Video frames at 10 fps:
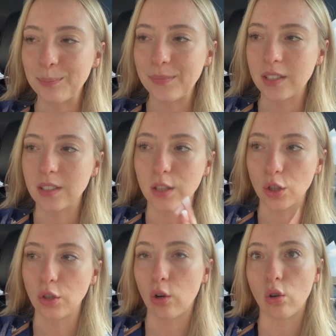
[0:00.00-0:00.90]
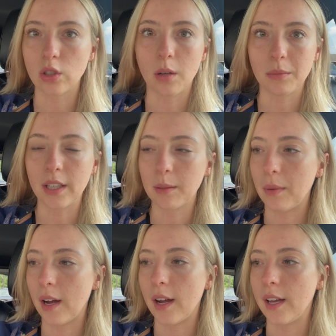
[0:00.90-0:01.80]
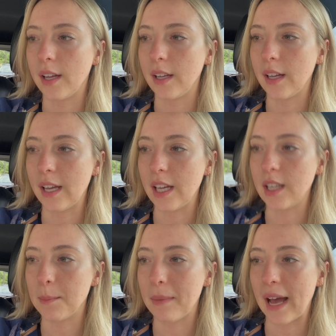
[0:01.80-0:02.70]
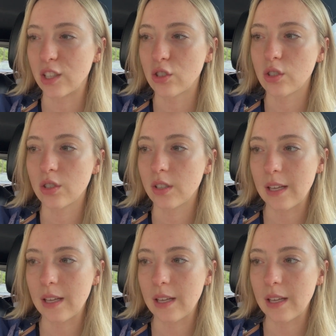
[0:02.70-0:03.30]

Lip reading: It's literally called Tom Lake by Anne Patchett.